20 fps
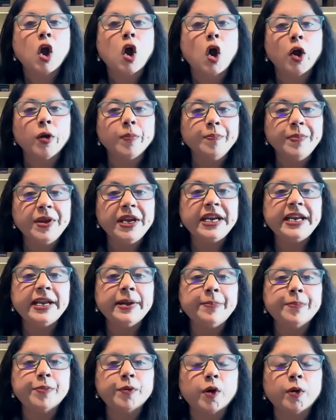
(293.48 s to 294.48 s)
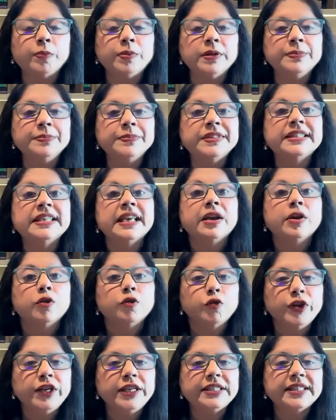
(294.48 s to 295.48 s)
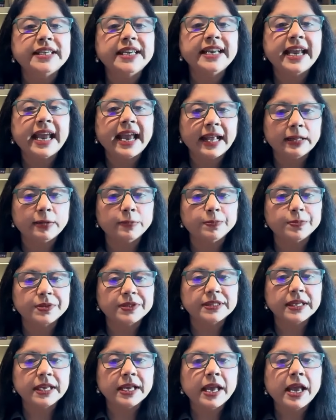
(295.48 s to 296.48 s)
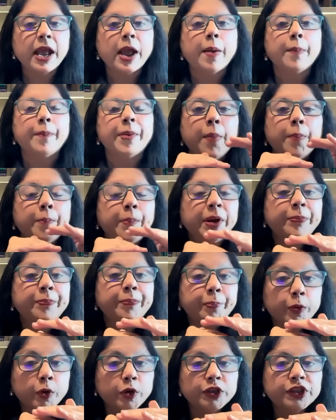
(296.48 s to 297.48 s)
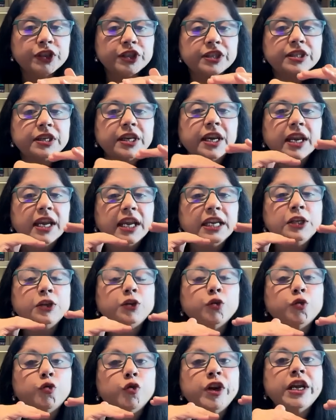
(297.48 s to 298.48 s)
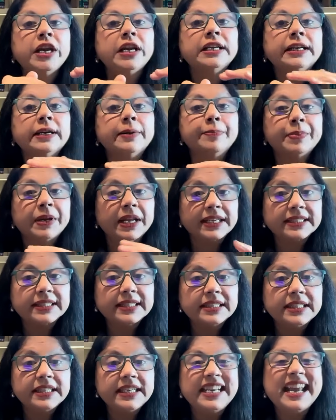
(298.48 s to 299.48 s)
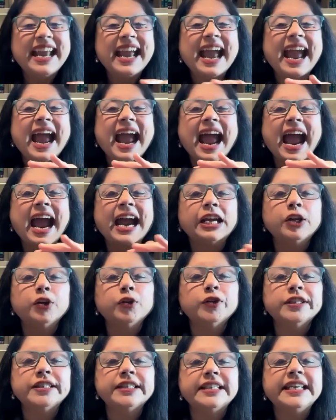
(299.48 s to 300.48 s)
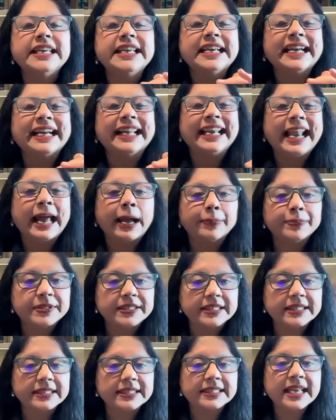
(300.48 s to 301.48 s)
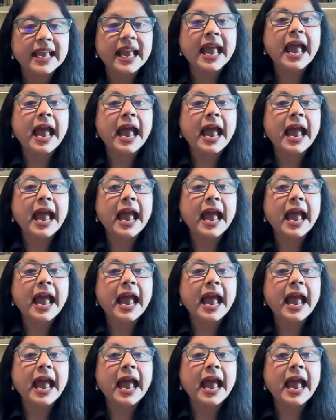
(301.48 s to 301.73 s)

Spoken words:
On medium problems, reasoning helps. But push into real complexity, accuracy collapses.